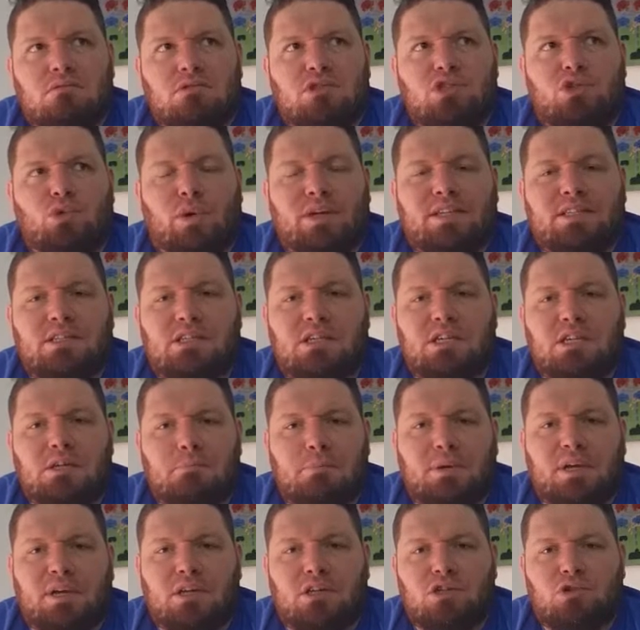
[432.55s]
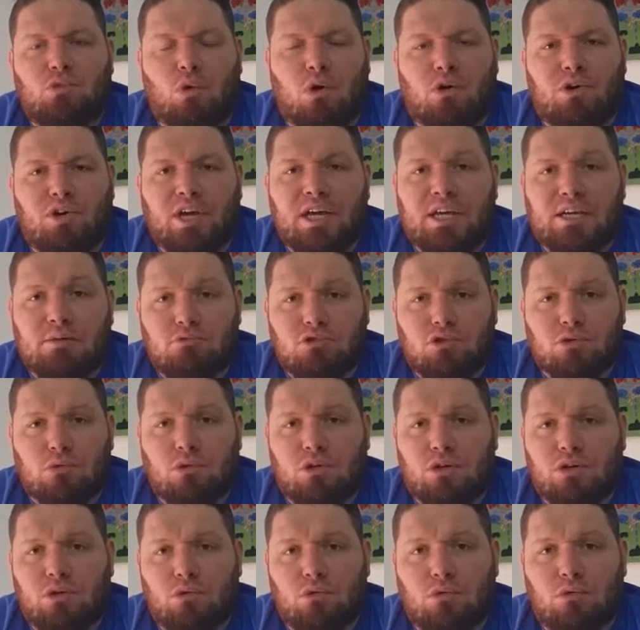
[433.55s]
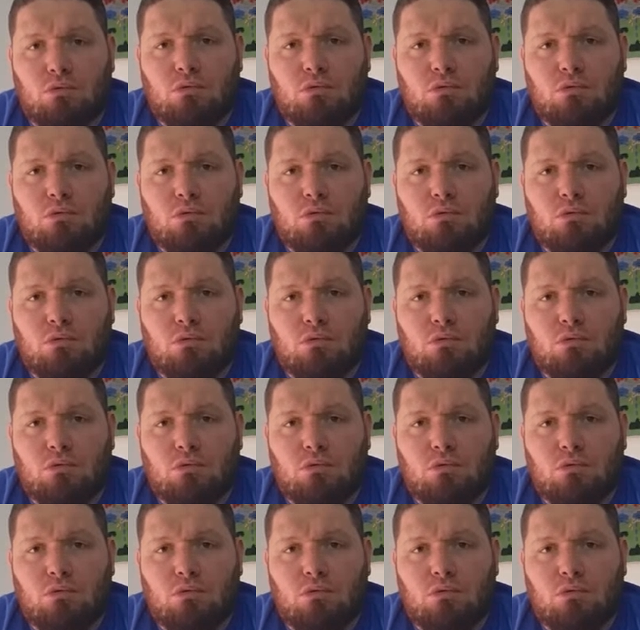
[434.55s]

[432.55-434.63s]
20 PS1 games all in